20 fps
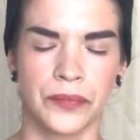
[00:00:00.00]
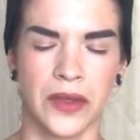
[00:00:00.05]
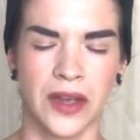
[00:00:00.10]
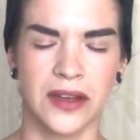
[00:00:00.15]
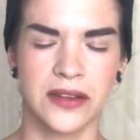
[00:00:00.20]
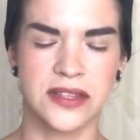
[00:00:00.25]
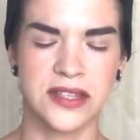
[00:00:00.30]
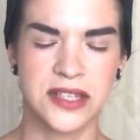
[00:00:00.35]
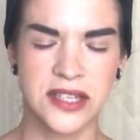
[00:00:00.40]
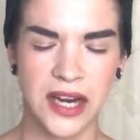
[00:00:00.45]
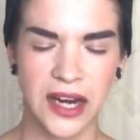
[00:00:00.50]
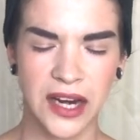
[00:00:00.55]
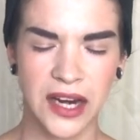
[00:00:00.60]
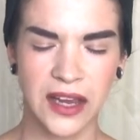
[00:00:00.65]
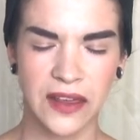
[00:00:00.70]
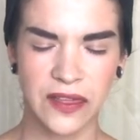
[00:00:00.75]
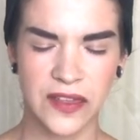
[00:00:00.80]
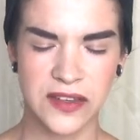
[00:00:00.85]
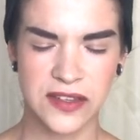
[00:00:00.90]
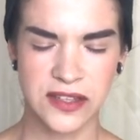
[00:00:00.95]
And staying
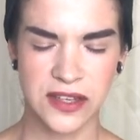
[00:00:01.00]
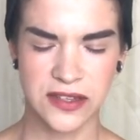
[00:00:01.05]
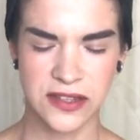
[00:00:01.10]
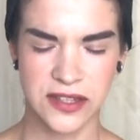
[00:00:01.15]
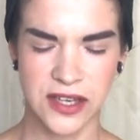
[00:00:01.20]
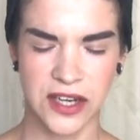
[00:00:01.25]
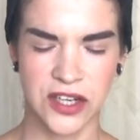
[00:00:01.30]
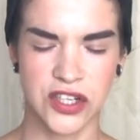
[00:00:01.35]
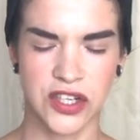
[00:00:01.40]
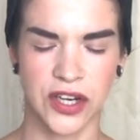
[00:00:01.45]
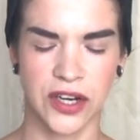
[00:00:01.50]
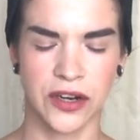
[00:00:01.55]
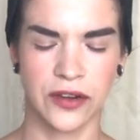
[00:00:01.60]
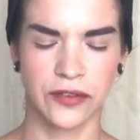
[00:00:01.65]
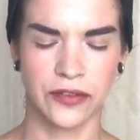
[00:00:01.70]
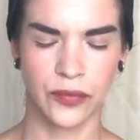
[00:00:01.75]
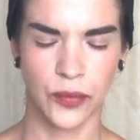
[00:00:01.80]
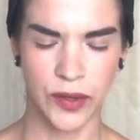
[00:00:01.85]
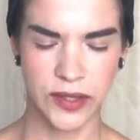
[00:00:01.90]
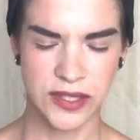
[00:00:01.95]
in this sensation
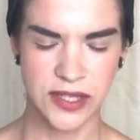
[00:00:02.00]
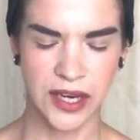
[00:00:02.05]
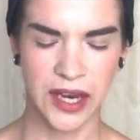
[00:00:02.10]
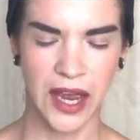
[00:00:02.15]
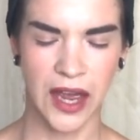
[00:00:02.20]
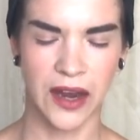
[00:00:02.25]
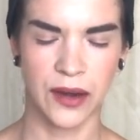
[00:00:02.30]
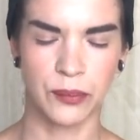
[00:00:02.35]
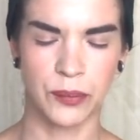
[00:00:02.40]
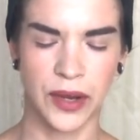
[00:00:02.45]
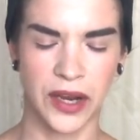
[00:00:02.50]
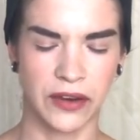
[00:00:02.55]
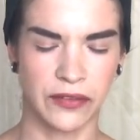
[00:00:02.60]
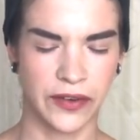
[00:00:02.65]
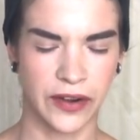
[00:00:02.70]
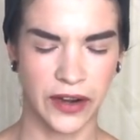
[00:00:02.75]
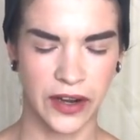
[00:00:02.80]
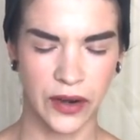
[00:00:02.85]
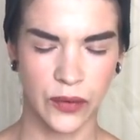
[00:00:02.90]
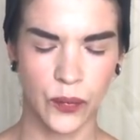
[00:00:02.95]
of, once again, being
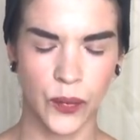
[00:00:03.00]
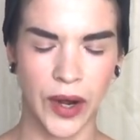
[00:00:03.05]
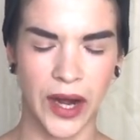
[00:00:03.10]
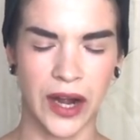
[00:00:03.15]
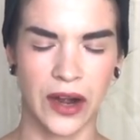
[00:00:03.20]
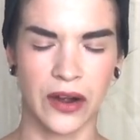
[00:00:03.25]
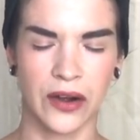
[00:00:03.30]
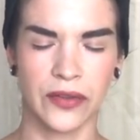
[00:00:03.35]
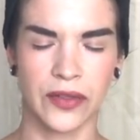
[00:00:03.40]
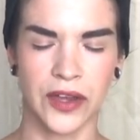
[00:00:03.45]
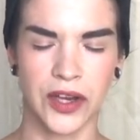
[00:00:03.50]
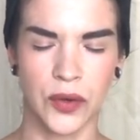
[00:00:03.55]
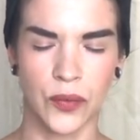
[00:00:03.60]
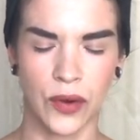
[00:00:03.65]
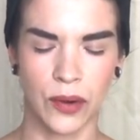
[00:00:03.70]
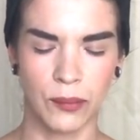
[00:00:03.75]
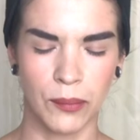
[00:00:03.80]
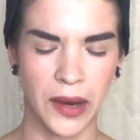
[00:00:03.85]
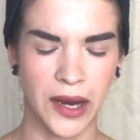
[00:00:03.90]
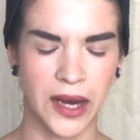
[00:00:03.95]
very aware that you
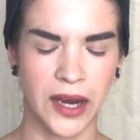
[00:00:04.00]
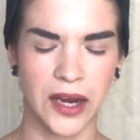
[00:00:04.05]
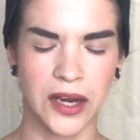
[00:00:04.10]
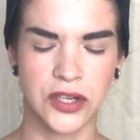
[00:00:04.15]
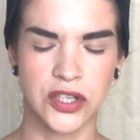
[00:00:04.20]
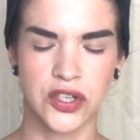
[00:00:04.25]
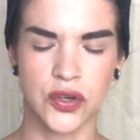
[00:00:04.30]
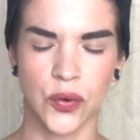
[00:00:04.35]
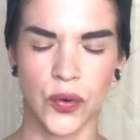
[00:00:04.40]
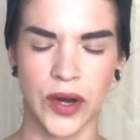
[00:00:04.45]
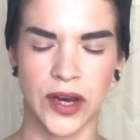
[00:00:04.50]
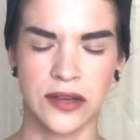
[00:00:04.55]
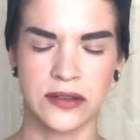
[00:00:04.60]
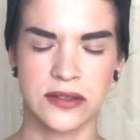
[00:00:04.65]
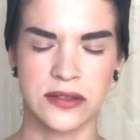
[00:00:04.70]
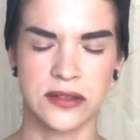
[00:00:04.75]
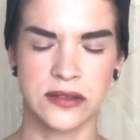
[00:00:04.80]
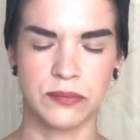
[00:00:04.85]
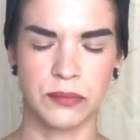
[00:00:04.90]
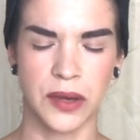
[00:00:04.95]
are making a
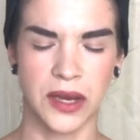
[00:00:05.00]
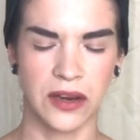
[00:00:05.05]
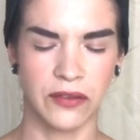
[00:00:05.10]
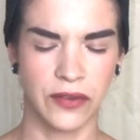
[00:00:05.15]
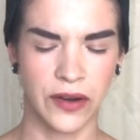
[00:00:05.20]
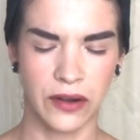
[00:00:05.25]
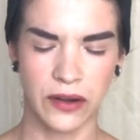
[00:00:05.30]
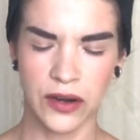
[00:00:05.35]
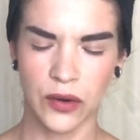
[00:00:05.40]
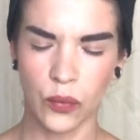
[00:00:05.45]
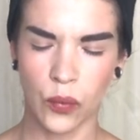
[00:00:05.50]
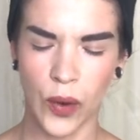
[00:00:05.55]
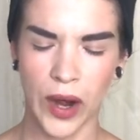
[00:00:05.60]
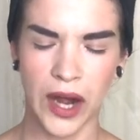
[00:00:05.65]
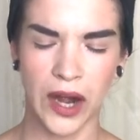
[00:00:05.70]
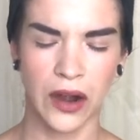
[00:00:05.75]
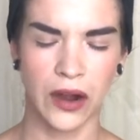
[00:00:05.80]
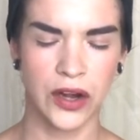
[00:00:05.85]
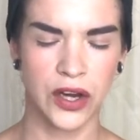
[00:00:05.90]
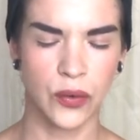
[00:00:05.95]
choice, being very
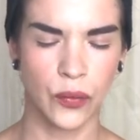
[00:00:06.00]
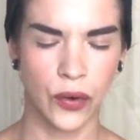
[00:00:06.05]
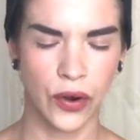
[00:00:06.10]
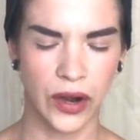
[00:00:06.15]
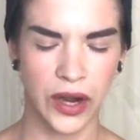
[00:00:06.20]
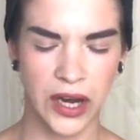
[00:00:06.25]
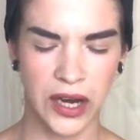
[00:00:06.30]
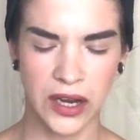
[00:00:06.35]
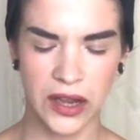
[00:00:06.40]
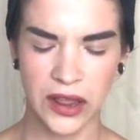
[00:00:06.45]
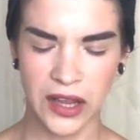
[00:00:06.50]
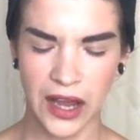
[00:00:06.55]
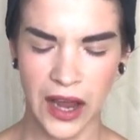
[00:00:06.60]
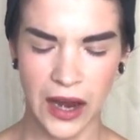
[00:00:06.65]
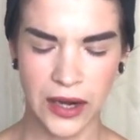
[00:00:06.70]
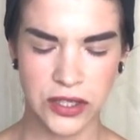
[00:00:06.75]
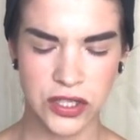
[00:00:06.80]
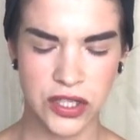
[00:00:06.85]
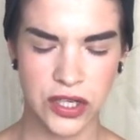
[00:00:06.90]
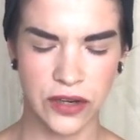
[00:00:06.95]
aware you are in the
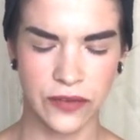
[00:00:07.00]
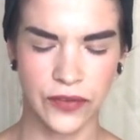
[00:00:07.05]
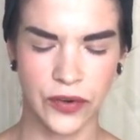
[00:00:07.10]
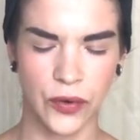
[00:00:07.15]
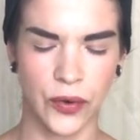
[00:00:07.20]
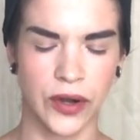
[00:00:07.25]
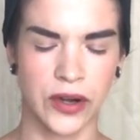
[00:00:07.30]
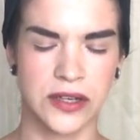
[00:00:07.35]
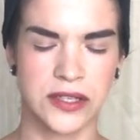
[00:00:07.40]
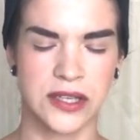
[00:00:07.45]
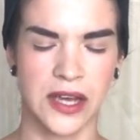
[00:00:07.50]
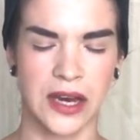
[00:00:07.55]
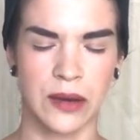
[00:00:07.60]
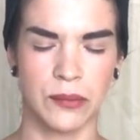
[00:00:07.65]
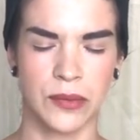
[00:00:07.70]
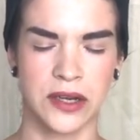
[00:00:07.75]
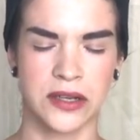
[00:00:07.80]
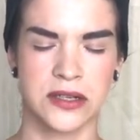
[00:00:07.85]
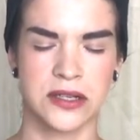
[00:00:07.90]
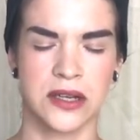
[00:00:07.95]
action of your
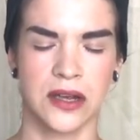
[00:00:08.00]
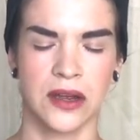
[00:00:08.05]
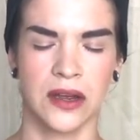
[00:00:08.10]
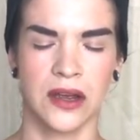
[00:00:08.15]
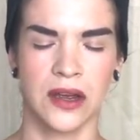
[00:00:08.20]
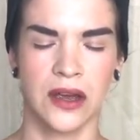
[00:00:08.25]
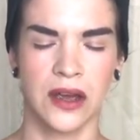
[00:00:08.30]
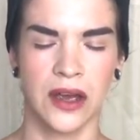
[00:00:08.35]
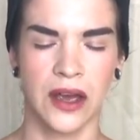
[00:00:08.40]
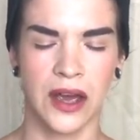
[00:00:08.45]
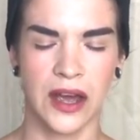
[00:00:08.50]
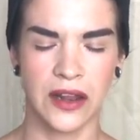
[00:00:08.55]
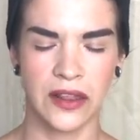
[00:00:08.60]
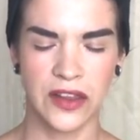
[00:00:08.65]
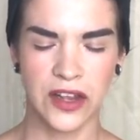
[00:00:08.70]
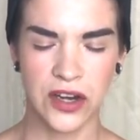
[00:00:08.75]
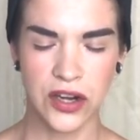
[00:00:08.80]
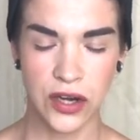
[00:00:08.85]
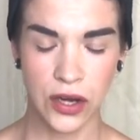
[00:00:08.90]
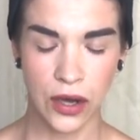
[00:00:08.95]
excitement, and then